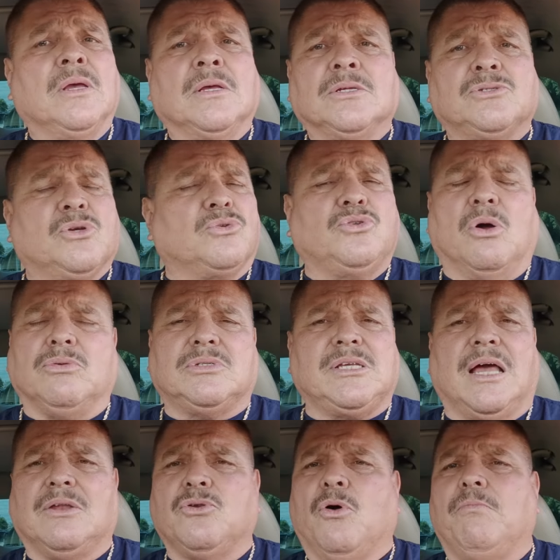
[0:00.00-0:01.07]
So don't
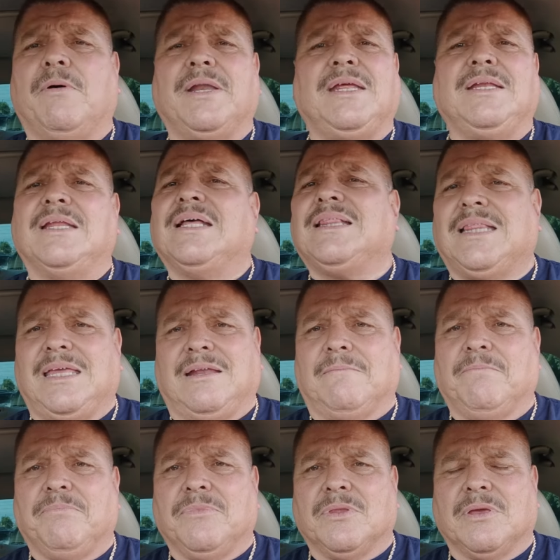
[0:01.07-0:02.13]
tell nobody nothing,
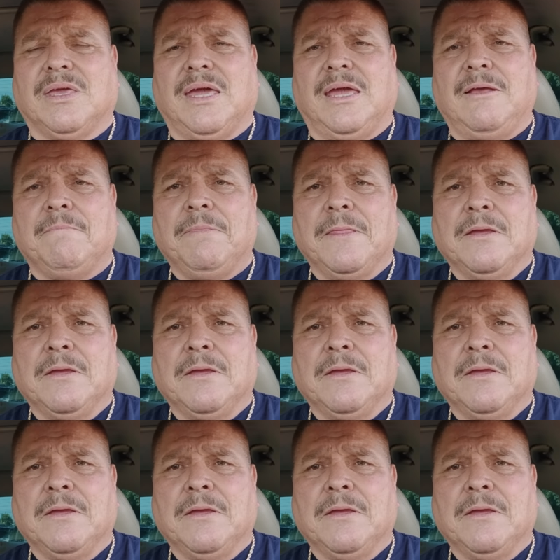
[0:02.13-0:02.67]
okay?